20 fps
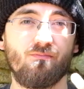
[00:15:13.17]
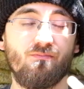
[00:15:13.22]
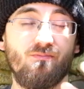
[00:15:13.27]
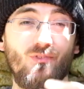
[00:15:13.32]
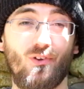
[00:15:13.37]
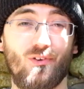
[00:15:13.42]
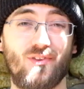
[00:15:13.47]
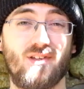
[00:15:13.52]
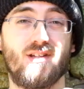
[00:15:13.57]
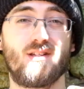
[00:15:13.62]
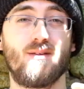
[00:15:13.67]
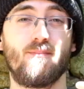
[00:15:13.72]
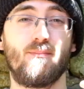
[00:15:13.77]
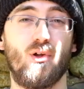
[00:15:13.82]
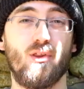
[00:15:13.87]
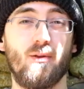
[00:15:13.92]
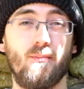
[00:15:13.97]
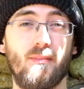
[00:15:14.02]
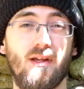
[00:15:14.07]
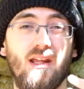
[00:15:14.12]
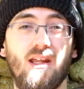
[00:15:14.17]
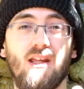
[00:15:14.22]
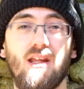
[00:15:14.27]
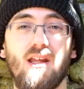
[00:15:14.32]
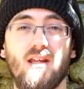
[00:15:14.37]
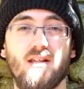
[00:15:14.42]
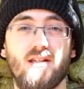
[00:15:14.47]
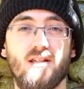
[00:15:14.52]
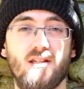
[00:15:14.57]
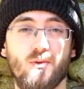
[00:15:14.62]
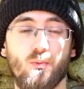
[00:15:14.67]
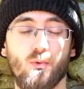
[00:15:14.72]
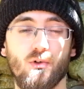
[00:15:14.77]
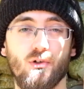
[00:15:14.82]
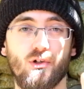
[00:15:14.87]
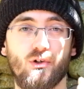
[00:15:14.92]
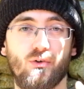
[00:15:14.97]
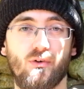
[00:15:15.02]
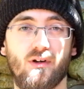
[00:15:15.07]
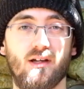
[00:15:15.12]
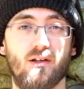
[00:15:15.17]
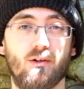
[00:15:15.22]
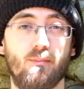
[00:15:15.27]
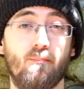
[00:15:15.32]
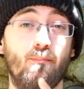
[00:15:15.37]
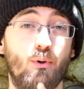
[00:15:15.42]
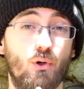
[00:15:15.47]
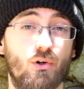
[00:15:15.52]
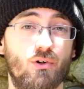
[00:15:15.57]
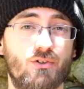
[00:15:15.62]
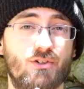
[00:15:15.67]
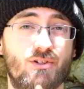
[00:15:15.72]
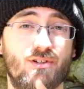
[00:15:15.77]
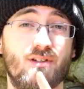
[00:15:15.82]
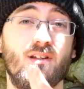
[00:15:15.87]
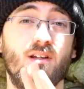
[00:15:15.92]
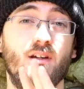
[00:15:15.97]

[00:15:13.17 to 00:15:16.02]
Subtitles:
Not things that bother me, easy to work around, but